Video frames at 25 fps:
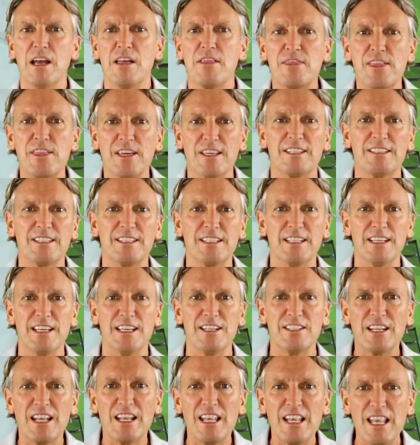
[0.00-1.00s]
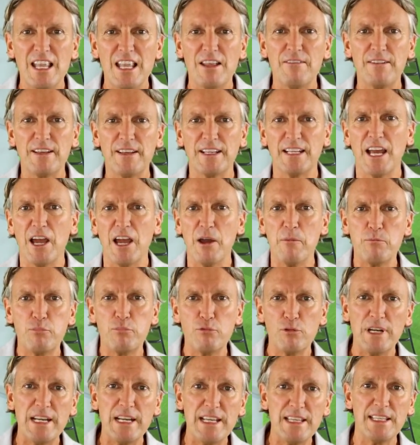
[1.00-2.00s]
This is a living,
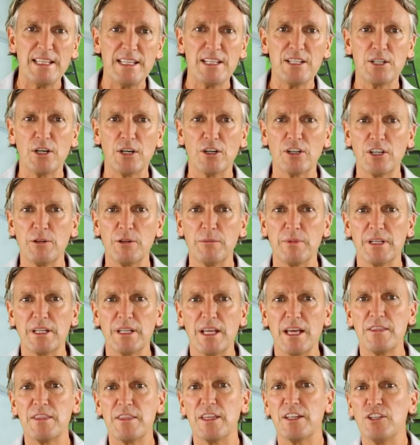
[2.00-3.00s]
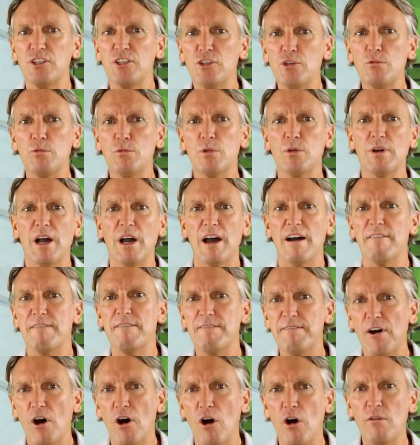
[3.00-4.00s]
breathing document that you will
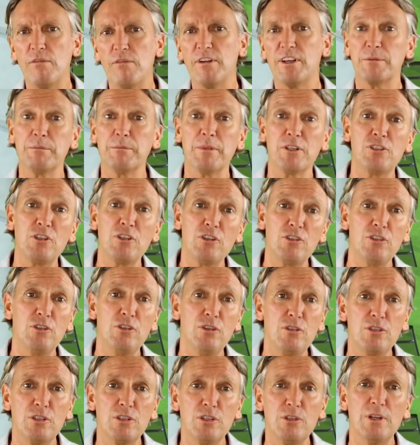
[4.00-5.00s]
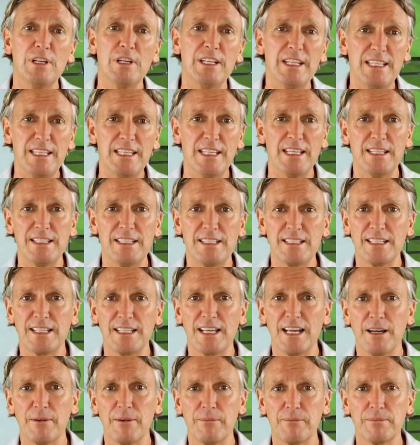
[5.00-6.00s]
evolve as much as you do in the years to
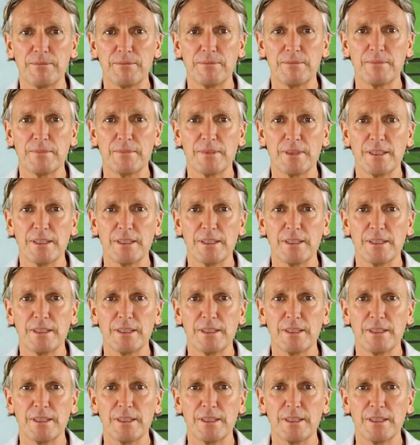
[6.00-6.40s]
come.